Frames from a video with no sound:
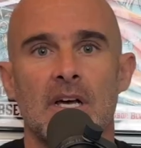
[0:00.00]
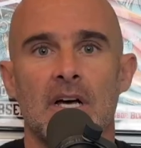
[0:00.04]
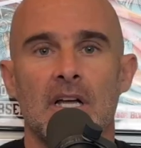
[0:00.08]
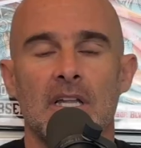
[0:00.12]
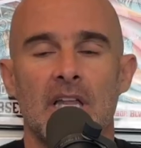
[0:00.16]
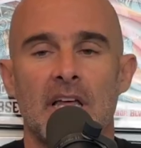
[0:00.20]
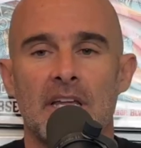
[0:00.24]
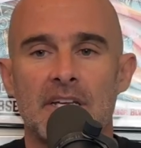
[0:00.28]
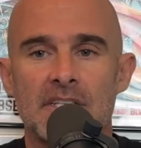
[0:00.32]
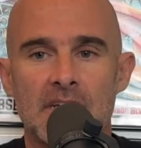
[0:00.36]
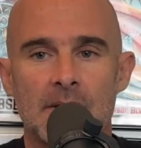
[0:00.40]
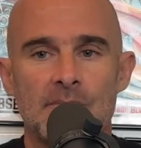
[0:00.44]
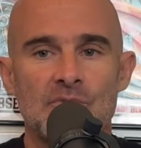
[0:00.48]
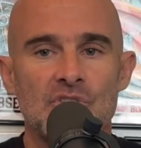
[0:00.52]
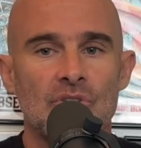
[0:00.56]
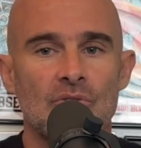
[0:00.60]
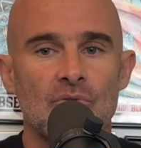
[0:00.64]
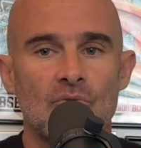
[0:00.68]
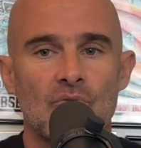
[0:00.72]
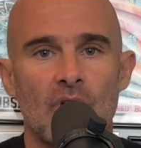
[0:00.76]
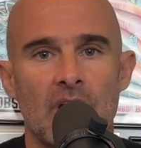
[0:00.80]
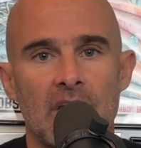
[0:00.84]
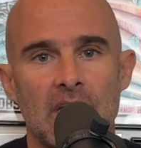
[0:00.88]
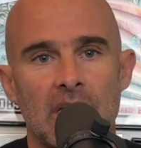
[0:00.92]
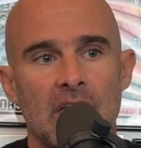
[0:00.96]
lot of times you'll
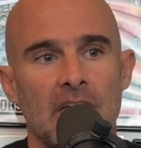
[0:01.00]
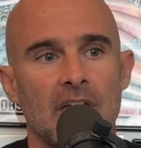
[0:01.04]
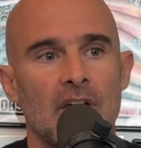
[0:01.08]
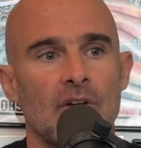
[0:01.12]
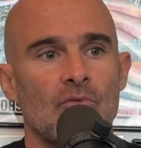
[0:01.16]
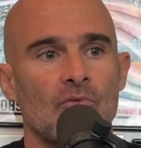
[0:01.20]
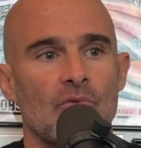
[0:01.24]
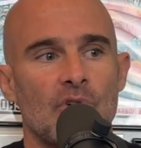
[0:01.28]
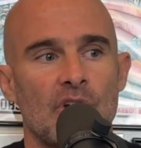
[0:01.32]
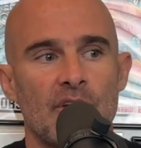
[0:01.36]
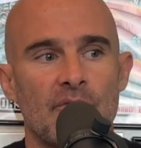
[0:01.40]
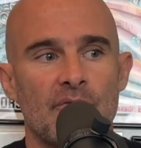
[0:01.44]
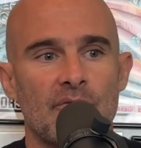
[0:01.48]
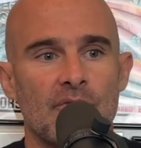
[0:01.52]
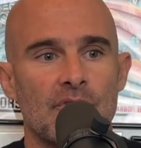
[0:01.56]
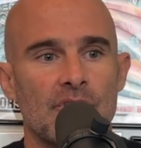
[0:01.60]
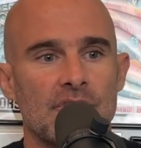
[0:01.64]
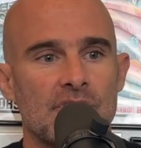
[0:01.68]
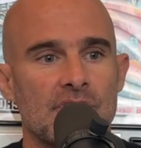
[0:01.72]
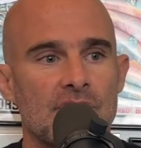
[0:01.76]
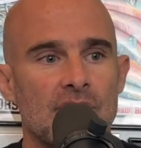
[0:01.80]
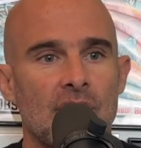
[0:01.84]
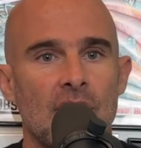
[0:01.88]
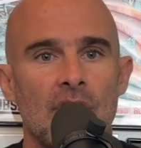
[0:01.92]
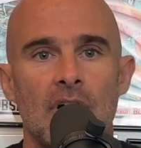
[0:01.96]
write like a riff or a
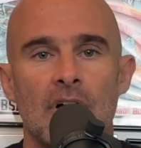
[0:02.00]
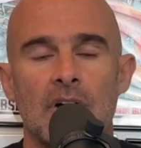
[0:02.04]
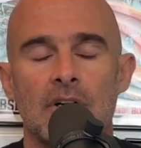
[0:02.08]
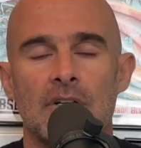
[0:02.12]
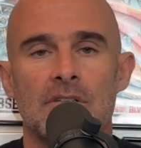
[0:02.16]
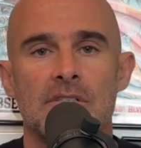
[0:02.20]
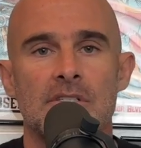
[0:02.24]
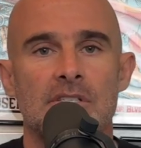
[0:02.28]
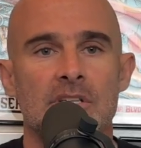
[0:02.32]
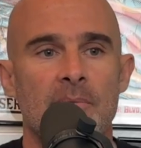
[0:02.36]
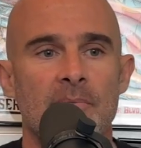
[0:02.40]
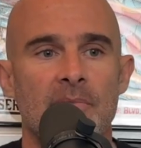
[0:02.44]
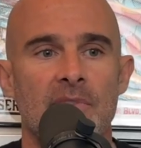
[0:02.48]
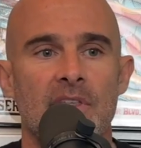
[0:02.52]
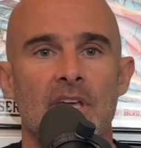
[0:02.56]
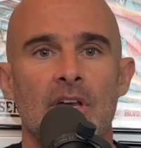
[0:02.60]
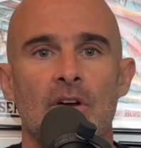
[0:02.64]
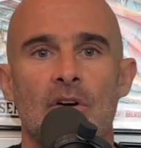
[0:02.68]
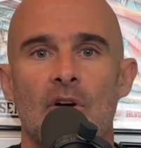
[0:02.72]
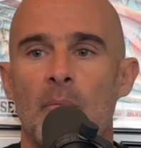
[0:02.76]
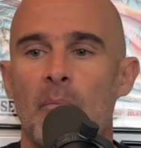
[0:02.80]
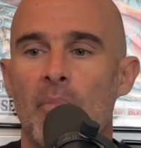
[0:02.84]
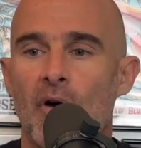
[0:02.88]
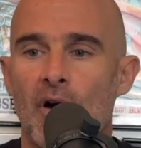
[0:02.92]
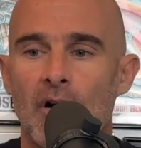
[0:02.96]
song or something
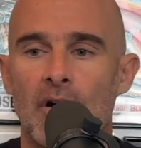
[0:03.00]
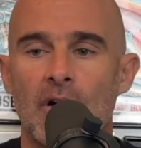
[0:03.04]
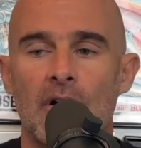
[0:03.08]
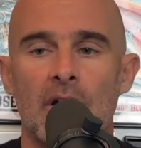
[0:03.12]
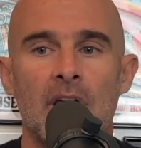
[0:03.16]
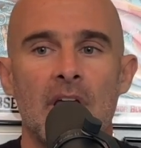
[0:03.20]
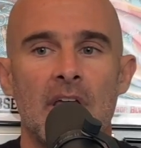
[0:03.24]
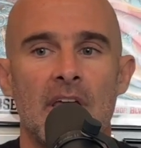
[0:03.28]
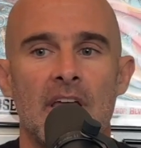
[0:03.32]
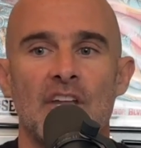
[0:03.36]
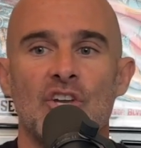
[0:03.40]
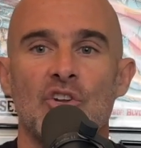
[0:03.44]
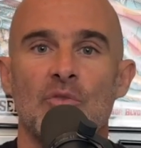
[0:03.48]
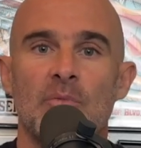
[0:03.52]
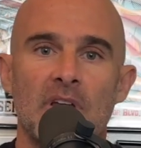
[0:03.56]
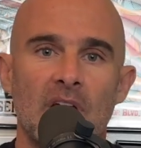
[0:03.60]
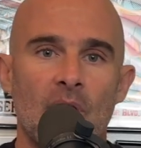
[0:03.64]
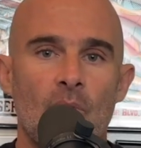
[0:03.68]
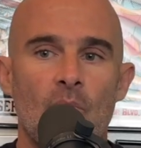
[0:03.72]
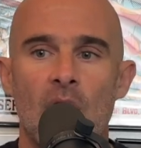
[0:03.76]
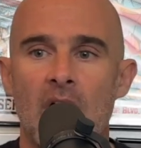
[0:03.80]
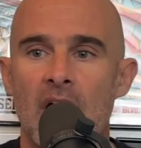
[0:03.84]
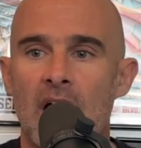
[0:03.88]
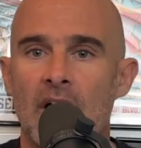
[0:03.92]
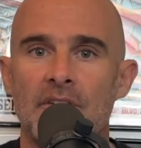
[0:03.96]
or a part, and you'll be like,
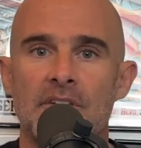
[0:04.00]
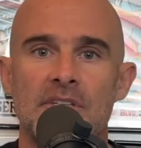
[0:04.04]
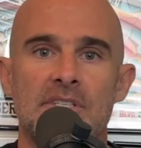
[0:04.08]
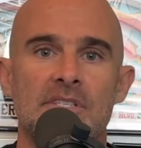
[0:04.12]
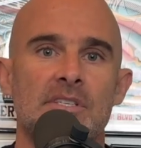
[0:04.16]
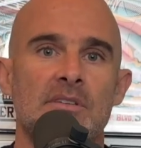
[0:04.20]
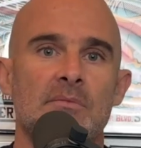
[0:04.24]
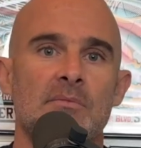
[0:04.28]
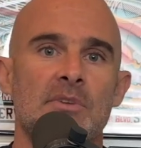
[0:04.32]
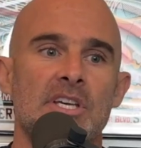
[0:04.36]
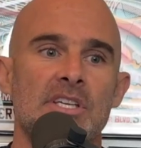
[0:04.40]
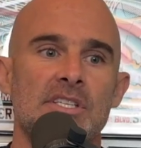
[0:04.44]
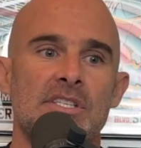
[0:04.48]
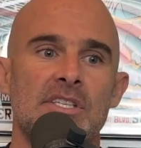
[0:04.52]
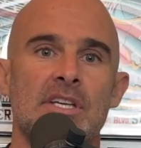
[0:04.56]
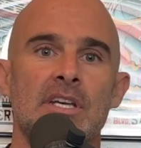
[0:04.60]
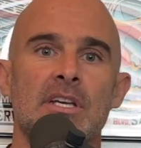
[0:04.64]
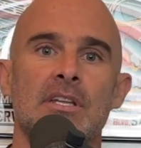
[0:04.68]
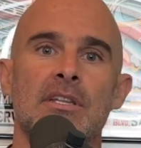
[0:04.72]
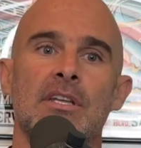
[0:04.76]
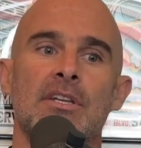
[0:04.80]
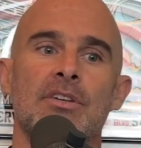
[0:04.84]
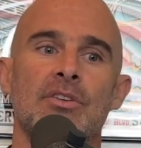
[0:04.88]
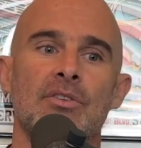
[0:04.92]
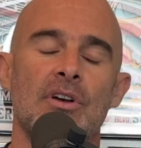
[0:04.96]
wow, this is amazing.
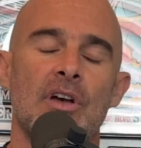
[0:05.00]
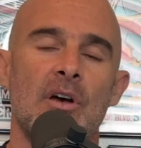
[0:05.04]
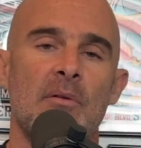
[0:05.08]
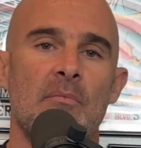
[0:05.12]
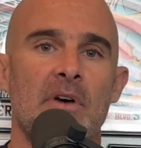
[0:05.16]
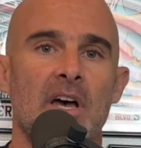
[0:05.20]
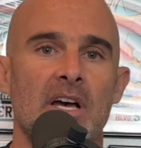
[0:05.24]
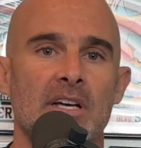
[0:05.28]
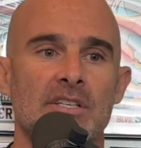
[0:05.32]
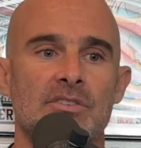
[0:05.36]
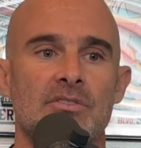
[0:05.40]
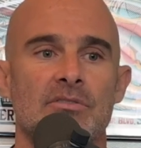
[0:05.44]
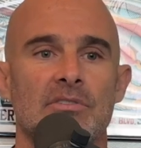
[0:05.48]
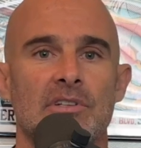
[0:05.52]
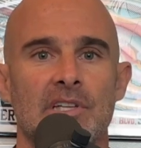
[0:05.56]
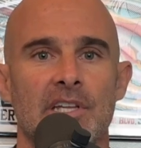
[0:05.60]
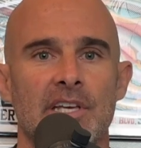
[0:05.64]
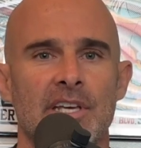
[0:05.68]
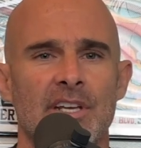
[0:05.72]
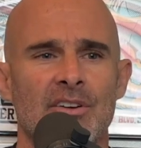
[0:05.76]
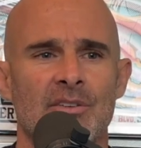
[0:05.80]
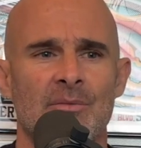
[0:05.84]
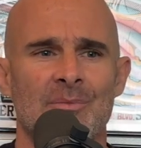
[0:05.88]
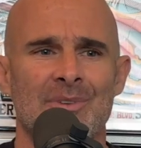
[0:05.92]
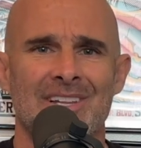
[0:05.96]
And then you'll come back to it
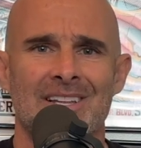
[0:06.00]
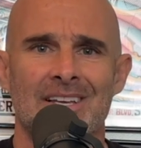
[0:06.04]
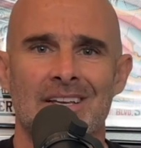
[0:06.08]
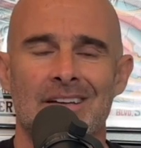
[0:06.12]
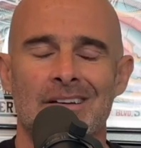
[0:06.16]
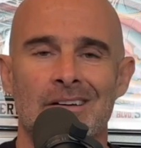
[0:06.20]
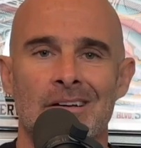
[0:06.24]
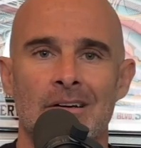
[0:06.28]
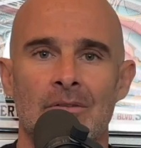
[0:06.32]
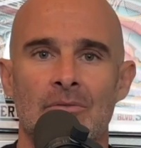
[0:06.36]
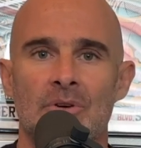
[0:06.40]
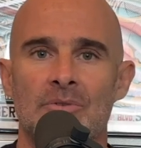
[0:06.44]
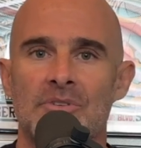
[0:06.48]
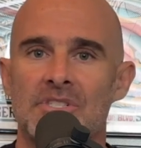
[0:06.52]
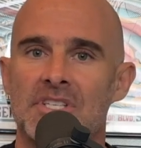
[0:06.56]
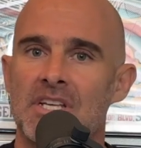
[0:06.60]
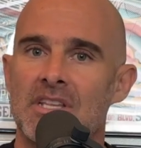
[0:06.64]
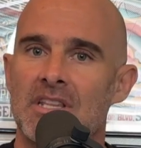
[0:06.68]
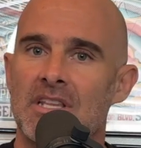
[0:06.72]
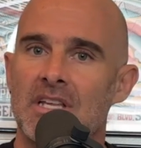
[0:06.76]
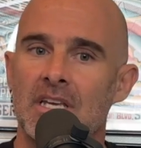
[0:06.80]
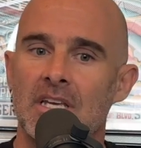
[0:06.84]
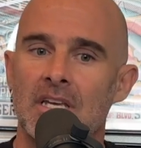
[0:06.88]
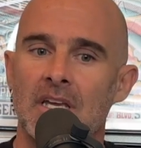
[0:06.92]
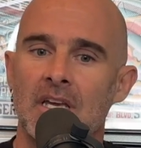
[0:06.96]
later and be like, oh, what was I
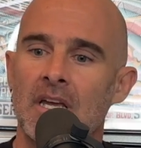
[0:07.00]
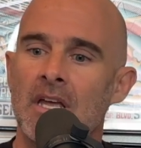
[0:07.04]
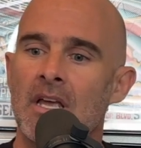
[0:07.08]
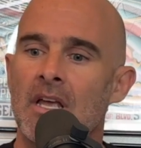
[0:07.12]
thinking?